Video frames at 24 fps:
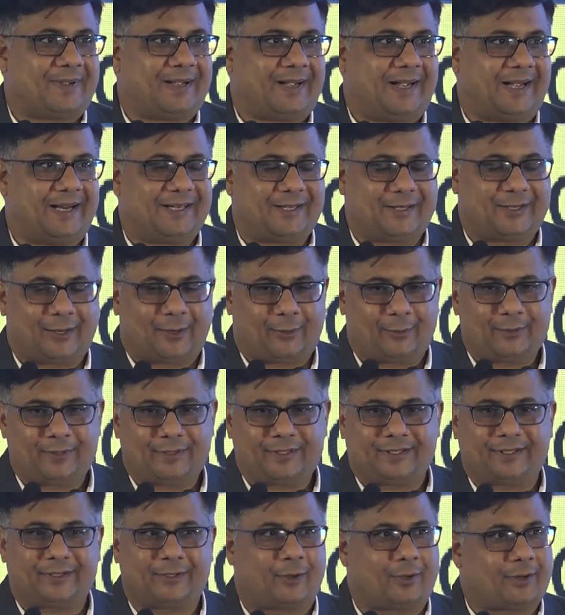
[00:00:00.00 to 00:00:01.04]

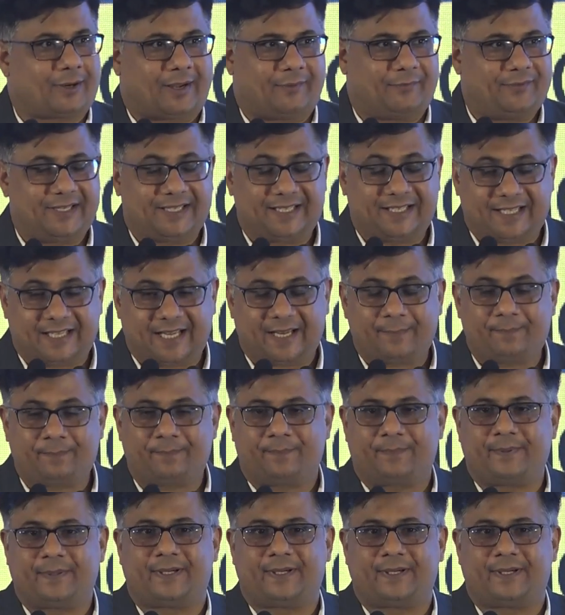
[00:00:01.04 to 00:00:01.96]
encountered, or we keep